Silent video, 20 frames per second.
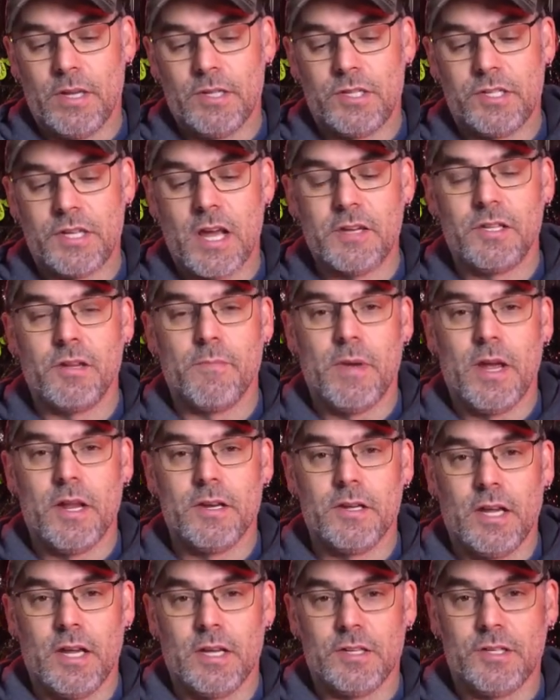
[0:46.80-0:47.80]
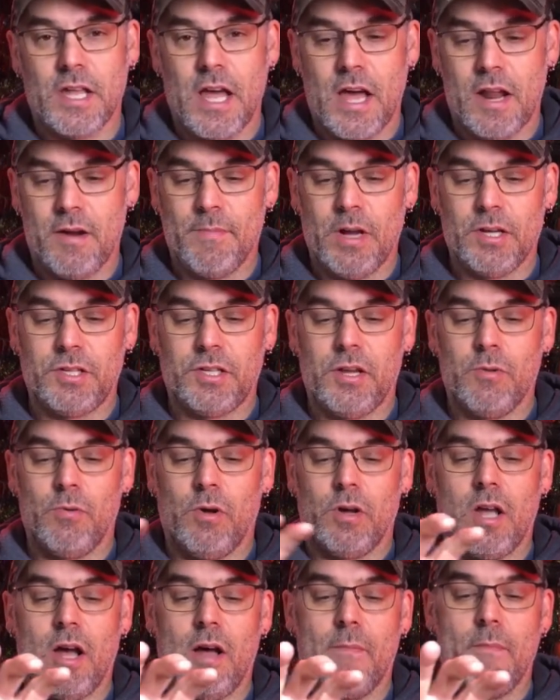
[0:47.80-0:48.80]
sentiment is that a muskie will
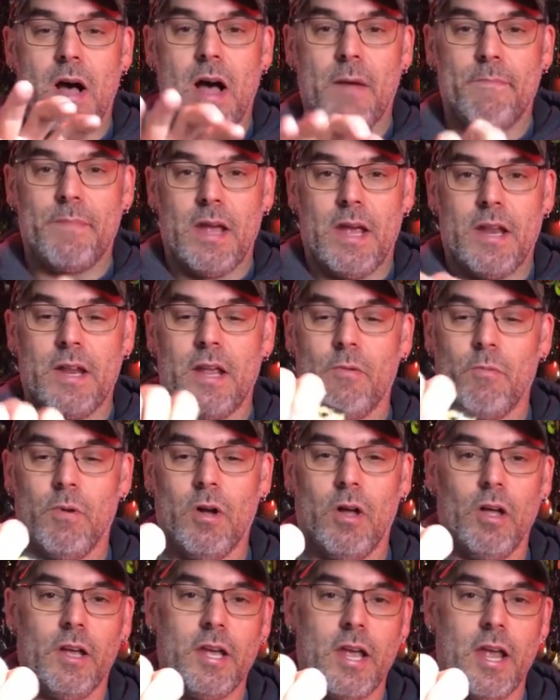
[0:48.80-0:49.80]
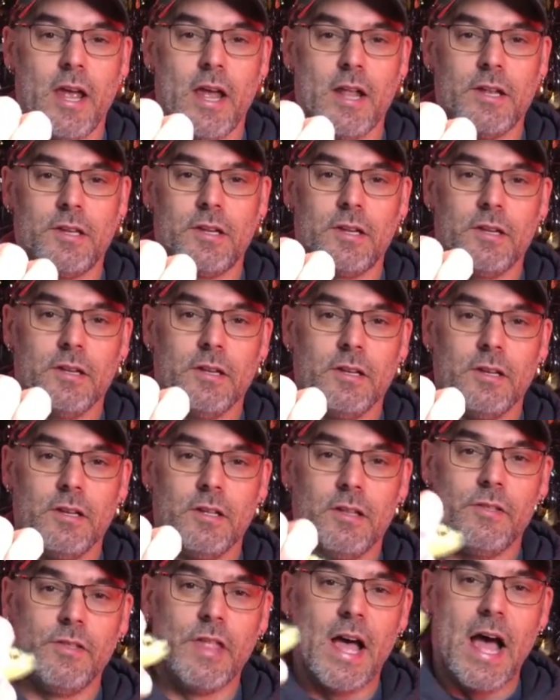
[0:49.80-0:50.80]
come up and it will hit
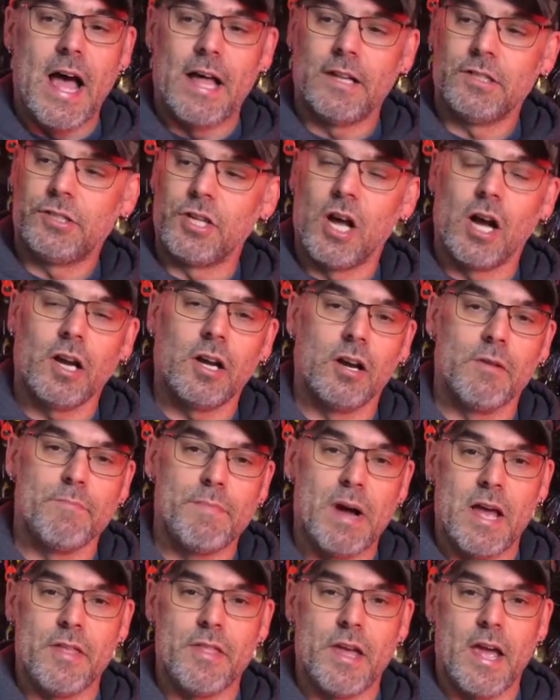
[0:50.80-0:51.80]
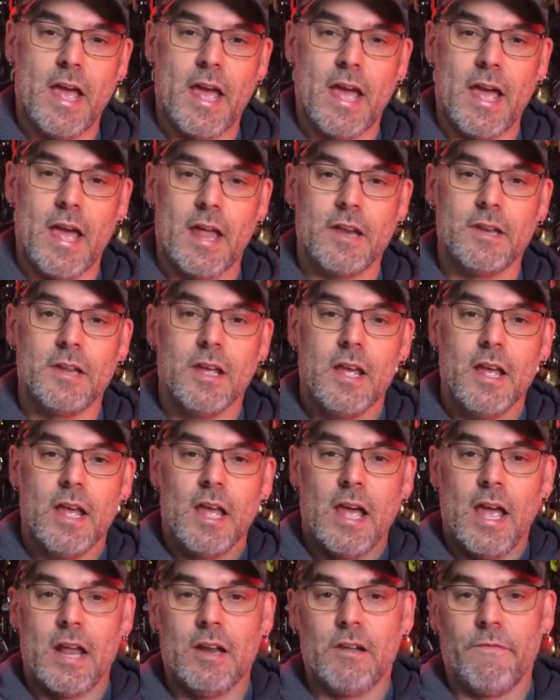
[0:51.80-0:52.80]
that sucker by the head.
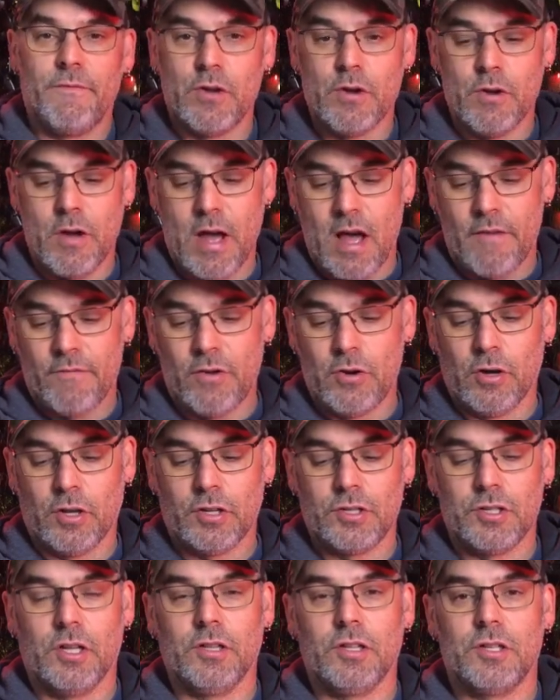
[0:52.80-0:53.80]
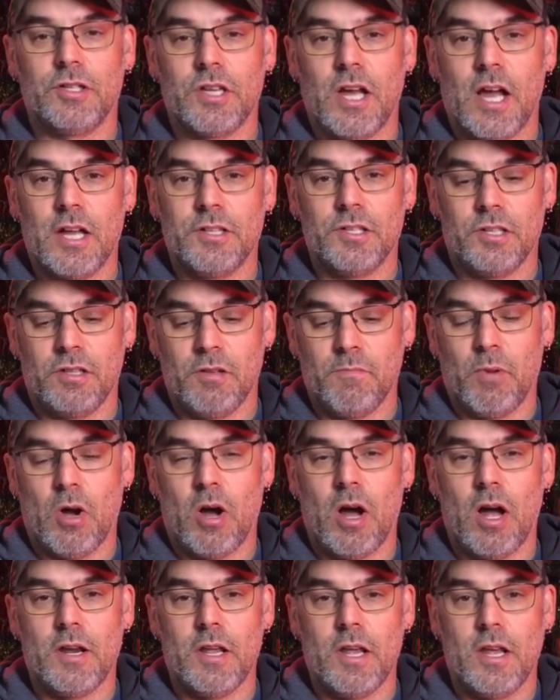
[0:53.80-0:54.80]
And if you have hooks on the sides of the
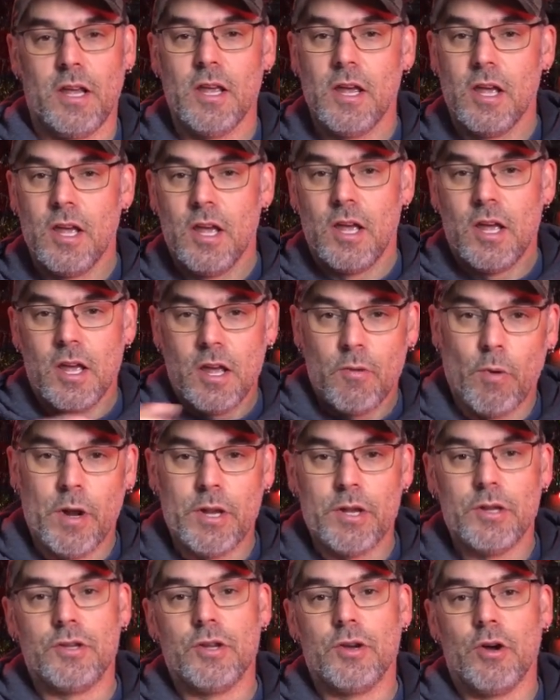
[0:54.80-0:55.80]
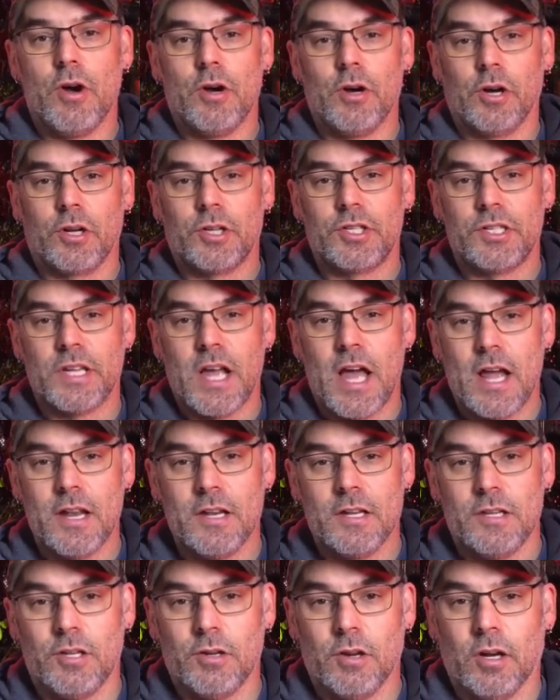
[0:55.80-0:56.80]
body, when you do a hook set,
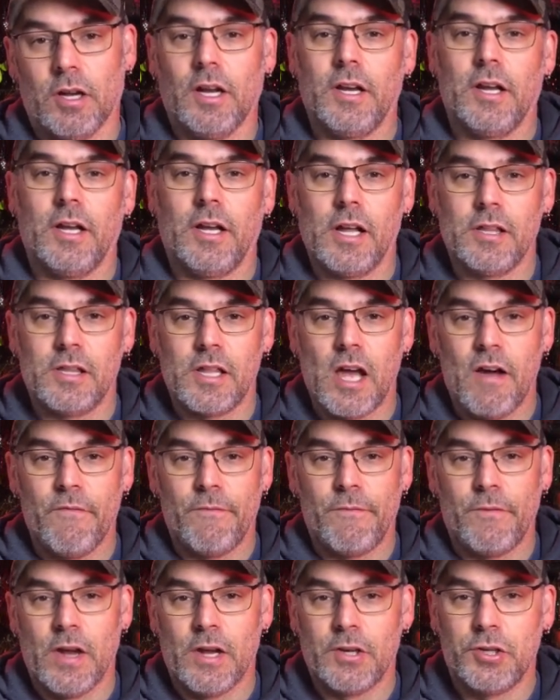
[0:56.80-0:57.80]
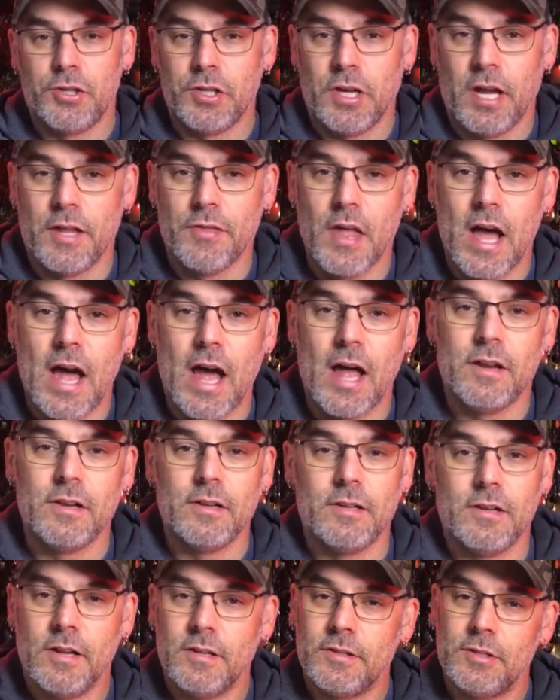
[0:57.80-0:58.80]
you're going to get that fish. And that
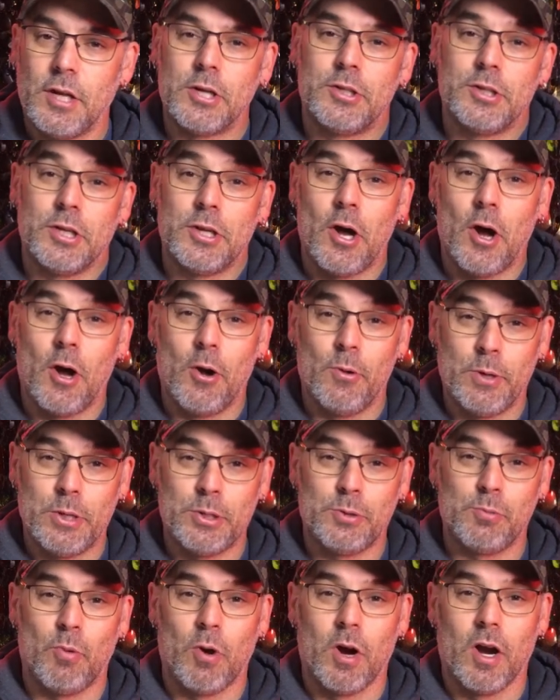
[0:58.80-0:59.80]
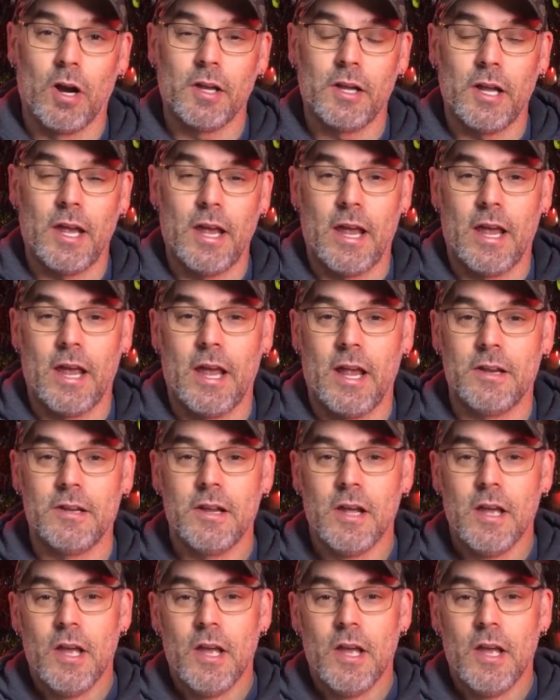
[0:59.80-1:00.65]
doesn't always work. And